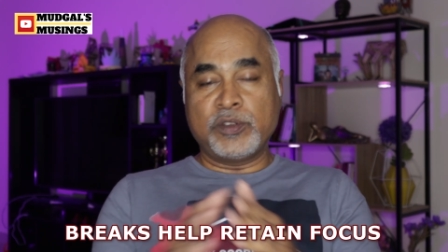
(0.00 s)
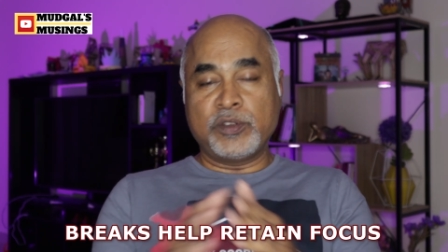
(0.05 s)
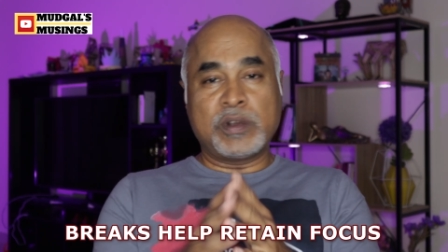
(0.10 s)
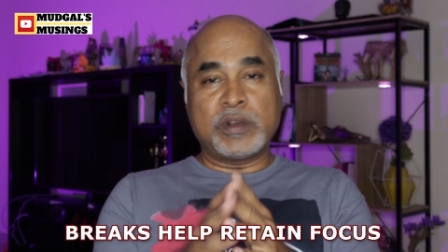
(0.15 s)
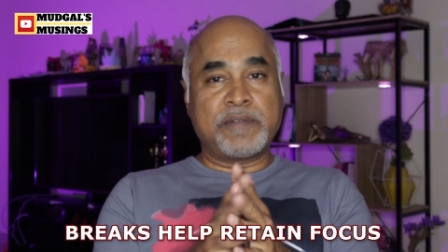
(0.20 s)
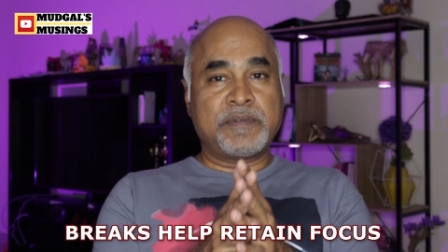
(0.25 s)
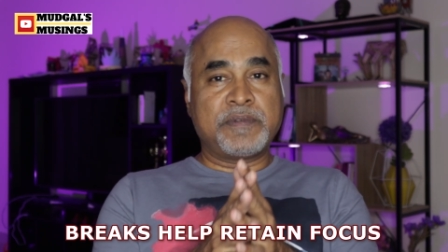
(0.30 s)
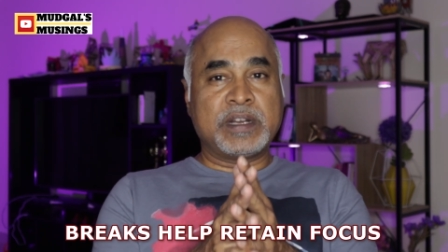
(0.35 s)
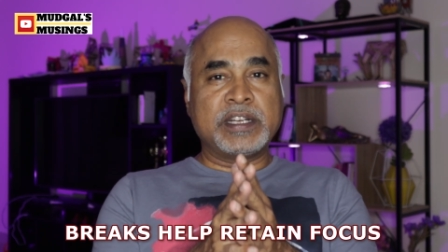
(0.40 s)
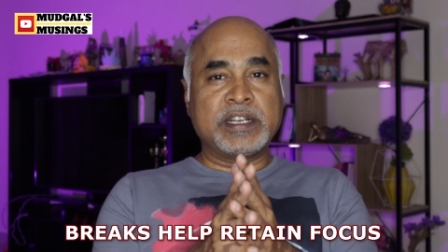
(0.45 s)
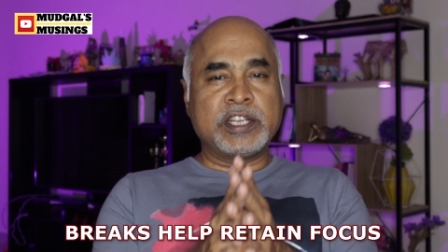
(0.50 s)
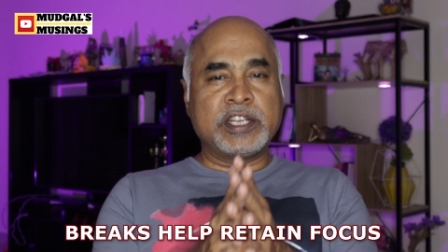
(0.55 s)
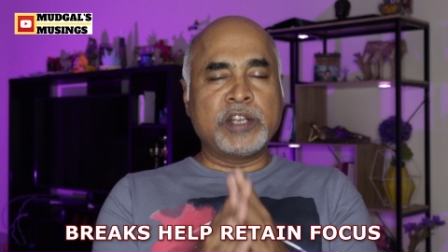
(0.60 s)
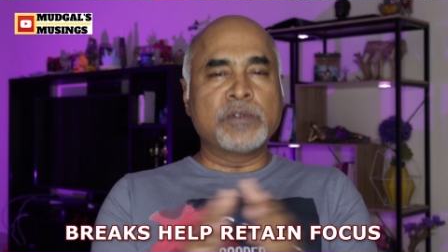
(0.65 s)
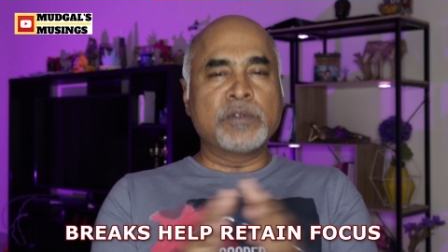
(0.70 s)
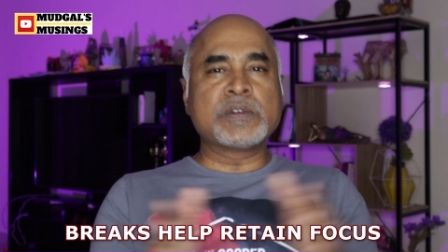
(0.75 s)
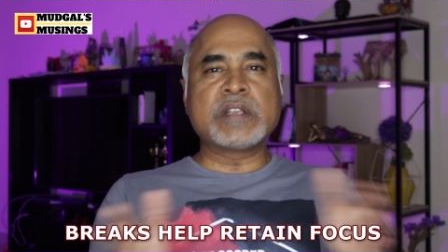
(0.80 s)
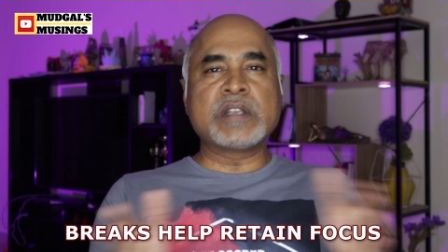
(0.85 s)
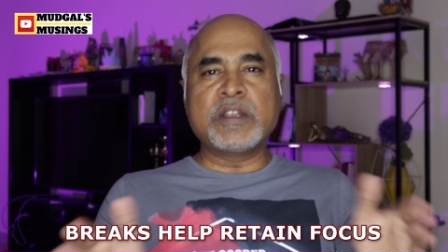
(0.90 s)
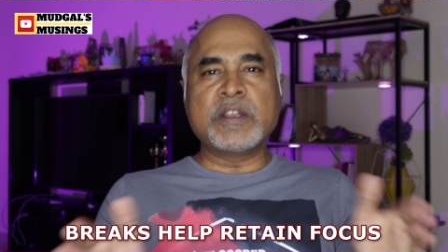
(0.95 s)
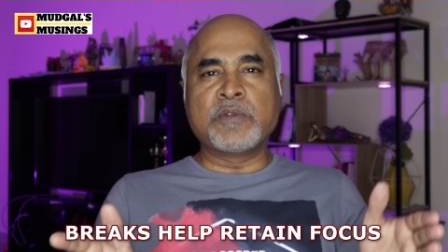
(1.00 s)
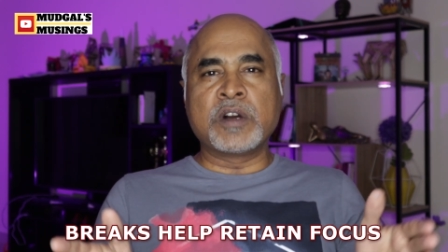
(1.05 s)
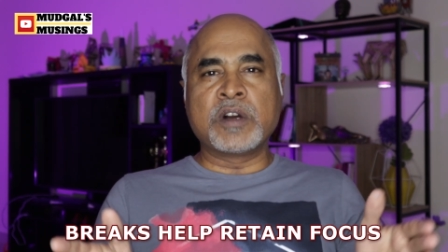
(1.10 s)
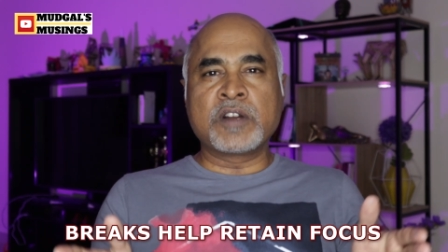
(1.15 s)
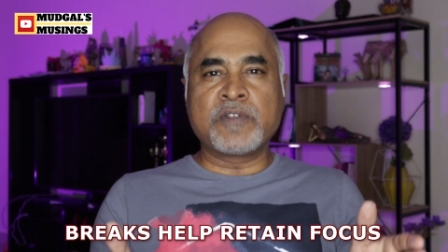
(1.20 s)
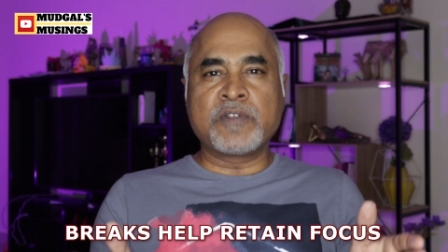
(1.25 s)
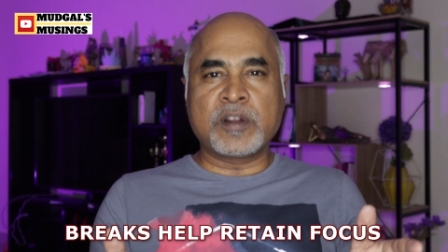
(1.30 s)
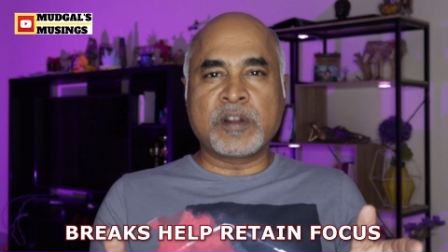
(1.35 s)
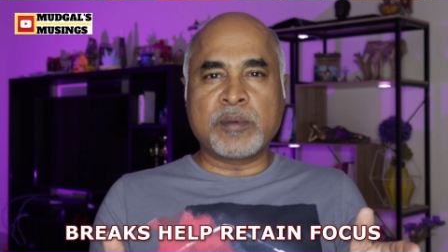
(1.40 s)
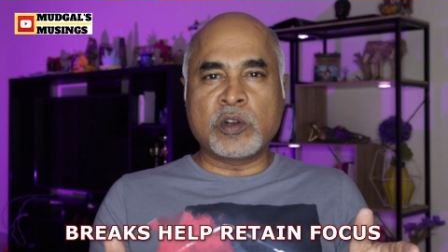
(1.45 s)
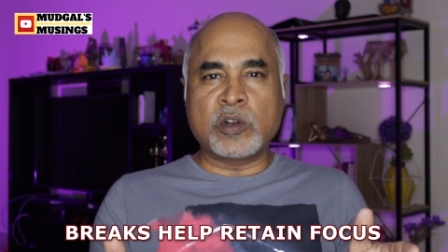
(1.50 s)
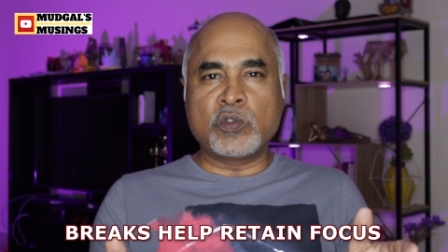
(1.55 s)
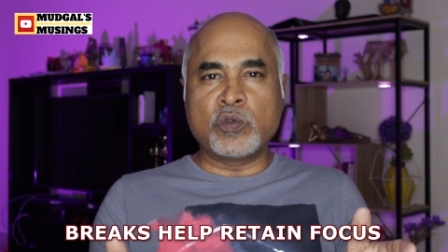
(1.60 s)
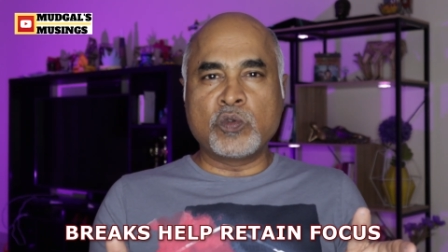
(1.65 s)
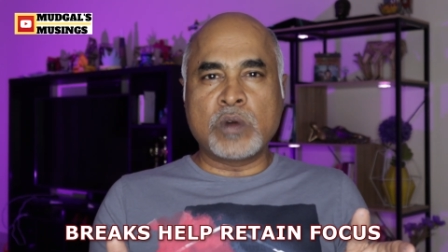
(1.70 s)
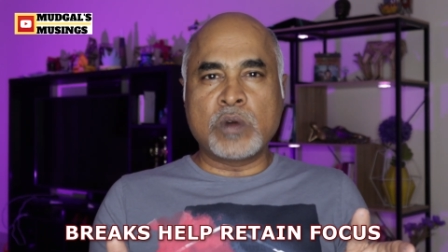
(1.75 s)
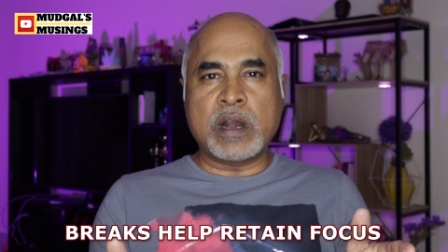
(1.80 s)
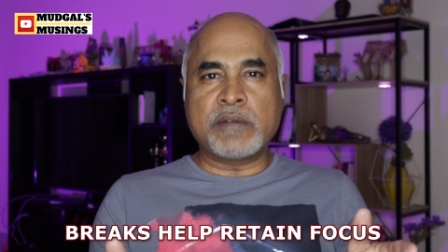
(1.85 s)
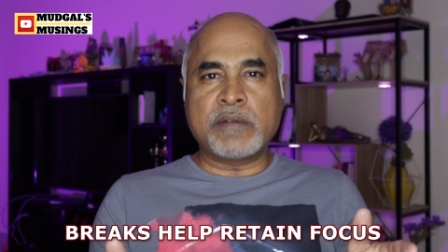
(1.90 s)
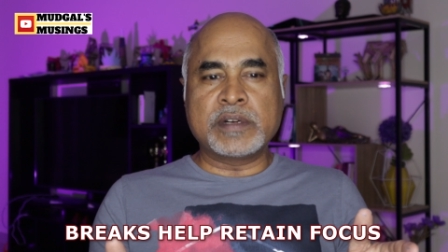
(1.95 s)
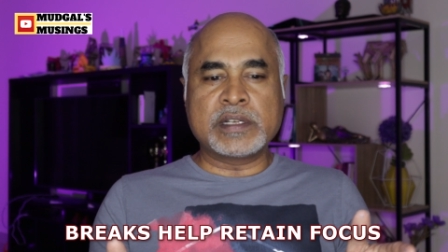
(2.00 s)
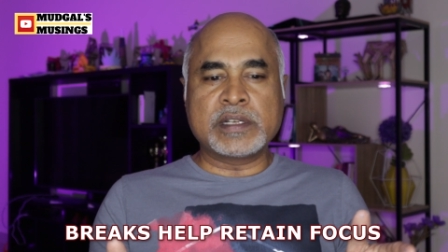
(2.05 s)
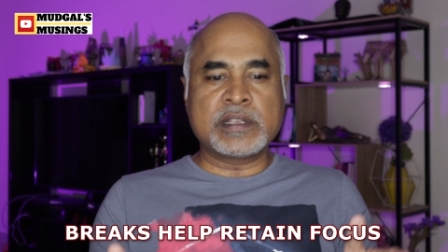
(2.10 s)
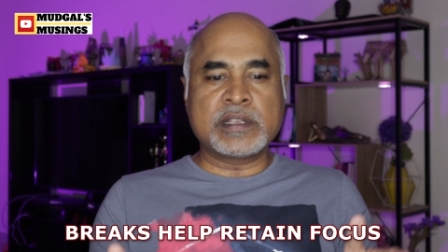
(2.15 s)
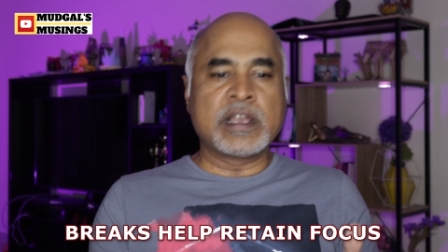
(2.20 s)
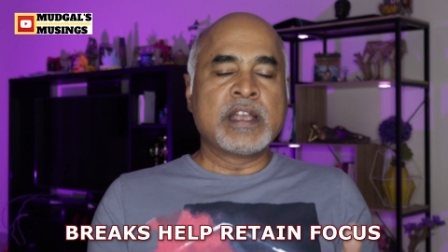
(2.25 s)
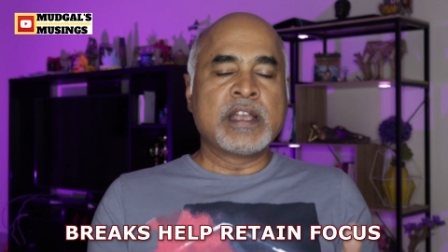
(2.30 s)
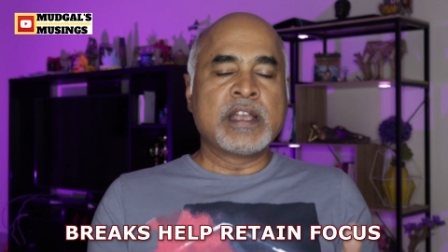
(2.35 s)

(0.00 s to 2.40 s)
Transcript: You have continuously worked for about 2 hours,